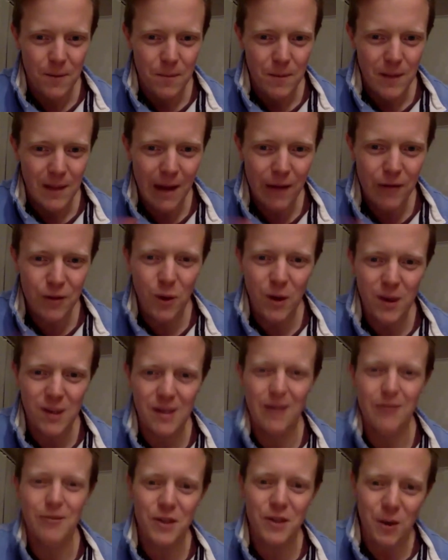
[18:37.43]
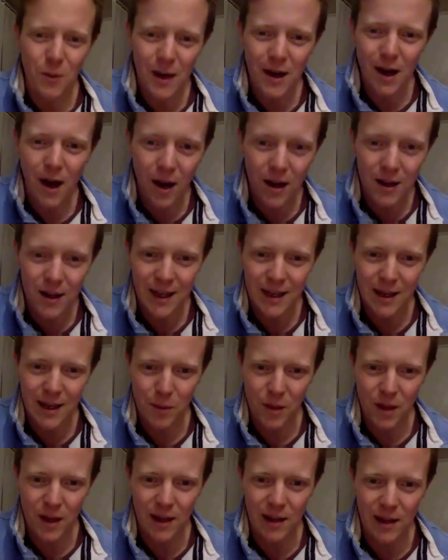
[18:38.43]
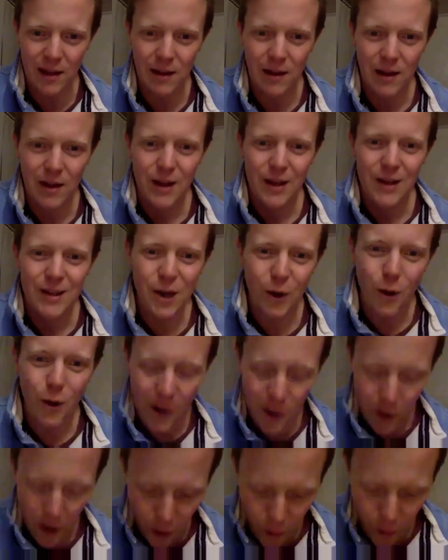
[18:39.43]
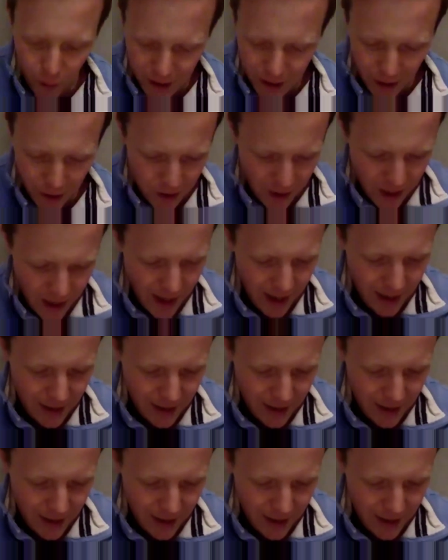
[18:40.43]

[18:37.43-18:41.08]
Left to ourselves, you see, we can't get up the hill. So who on earth can?